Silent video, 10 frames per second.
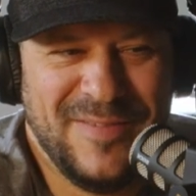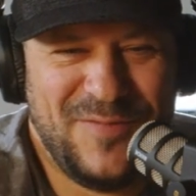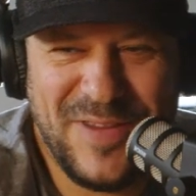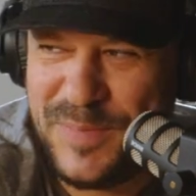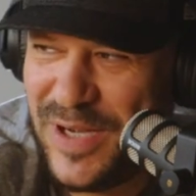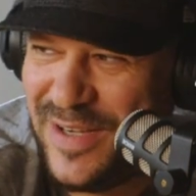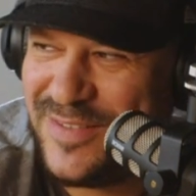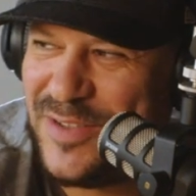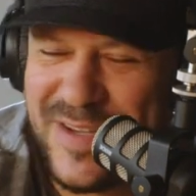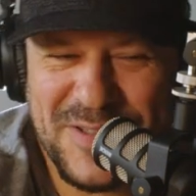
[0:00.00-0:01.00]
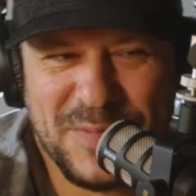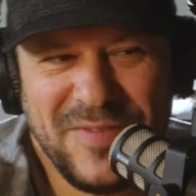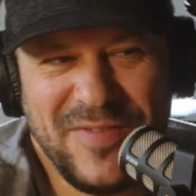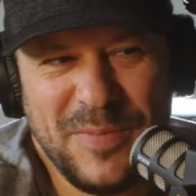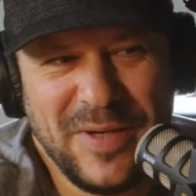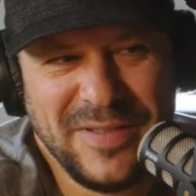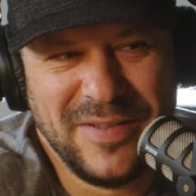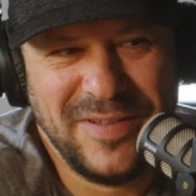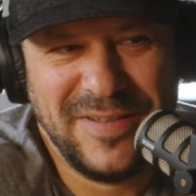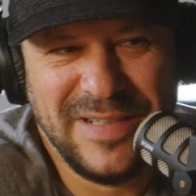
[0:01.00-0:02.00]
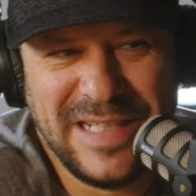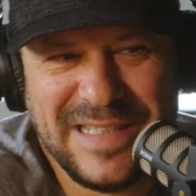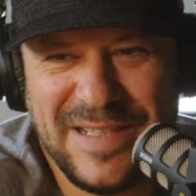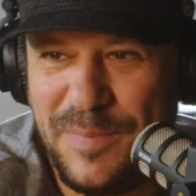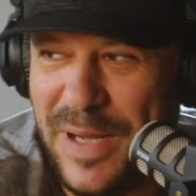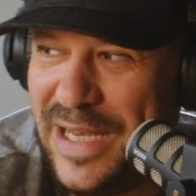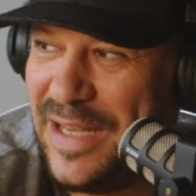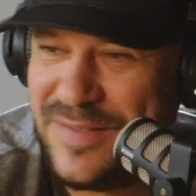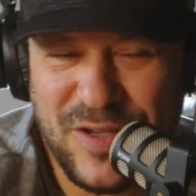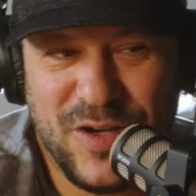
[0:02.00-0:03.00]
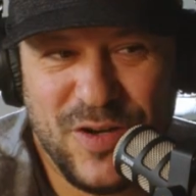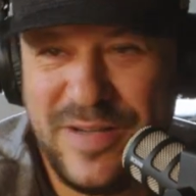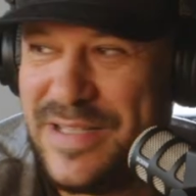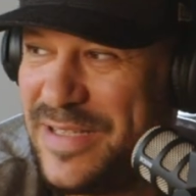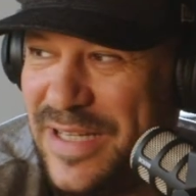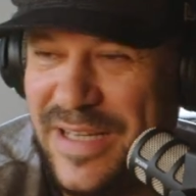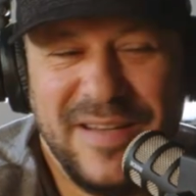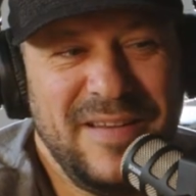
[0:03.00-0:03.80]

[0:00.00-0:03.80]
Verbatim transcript: V Bucks? You guys know what V Bucks are? Yeah. It's the money, it's the currency.